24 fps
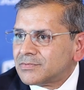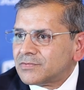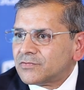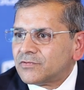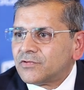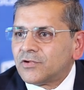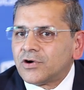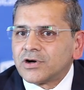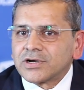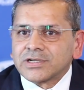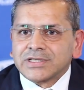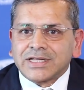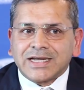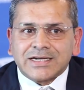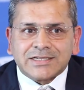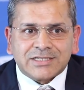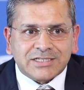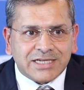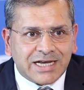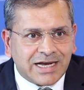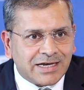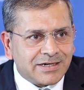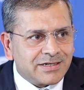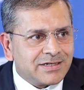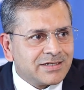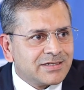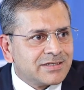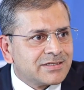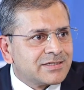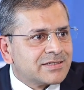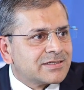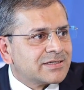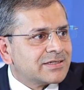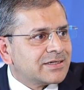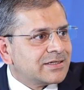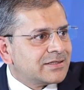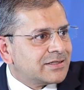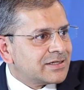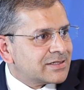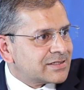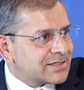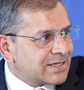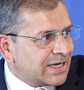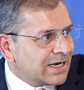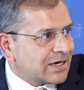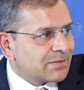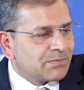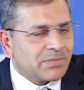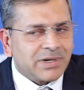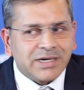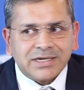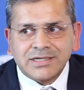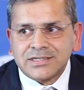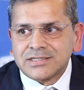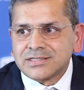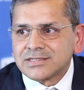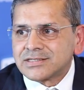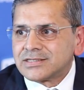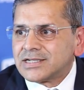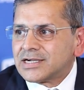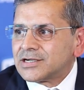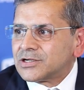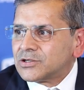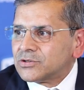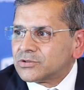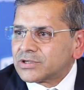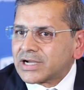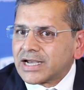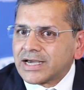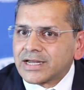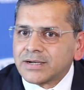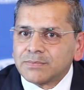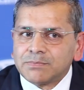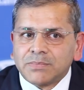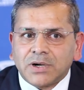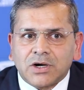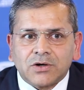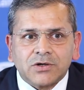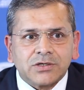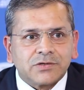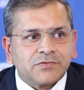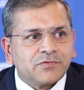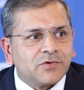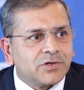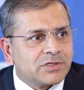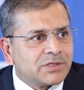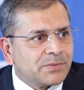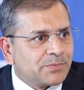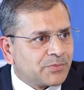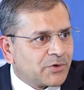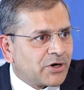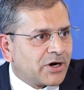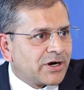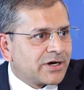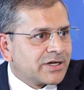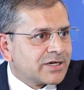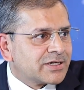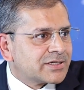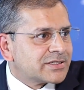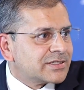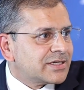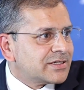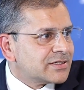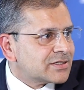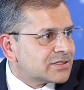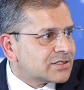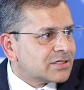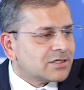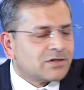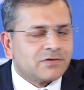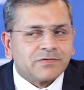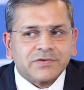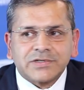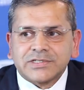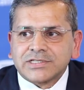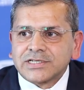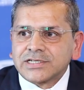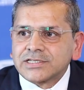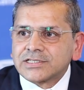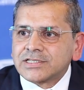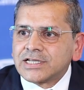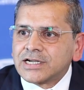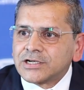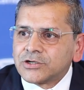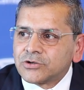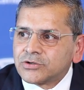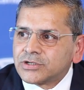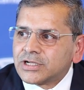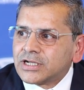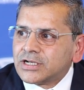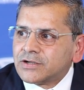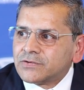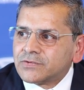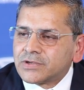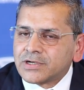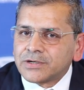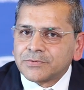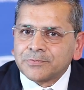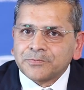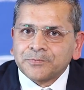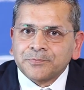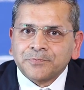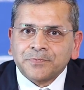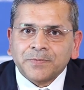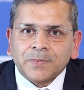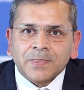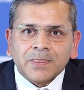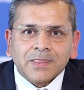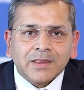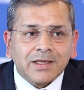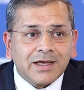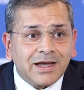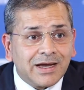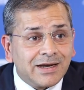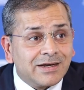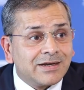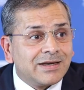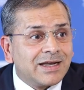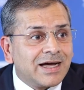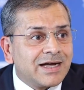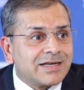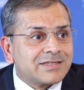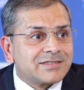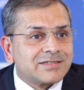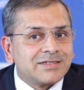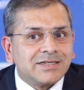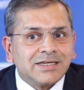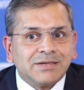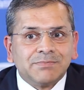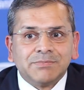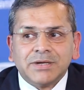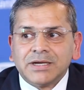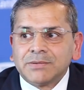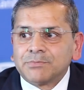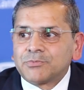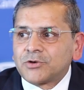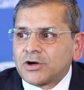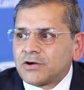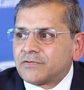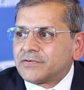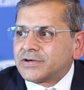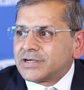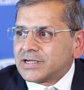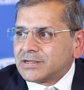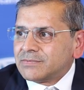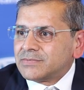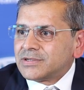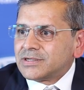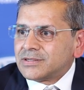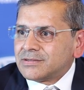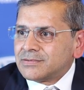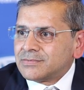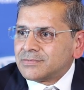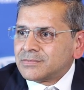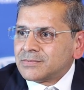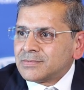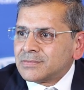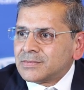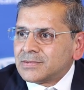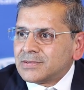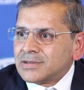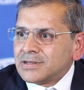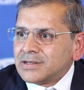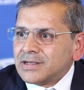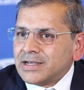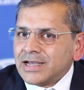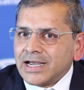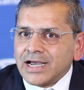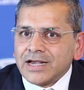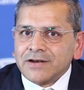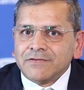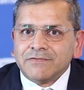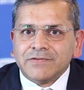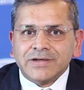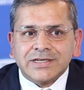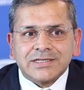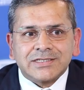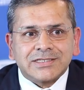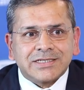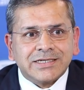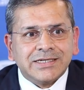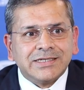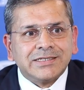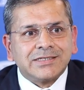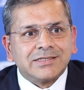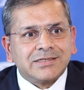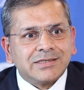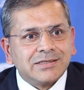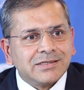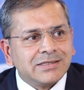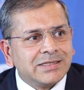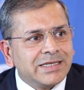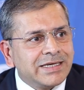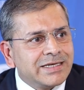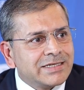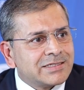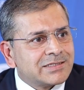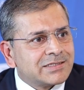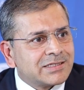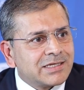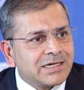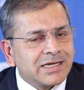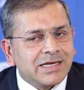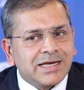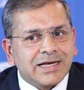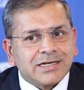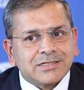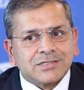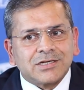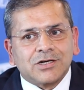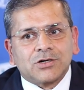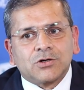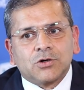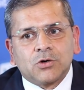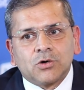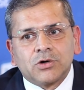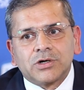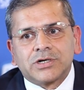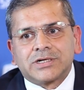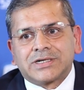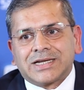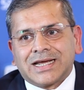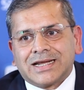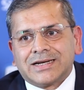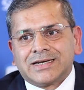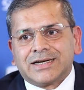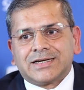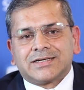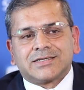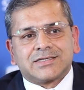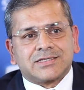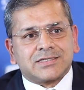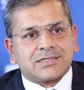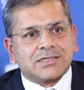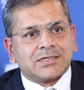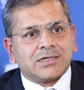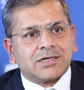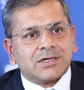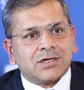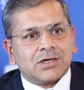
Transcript: for their channels in the segments that you care about, for the products and services that you deliver. And lastly, being profitable. And we see these three as the core tenets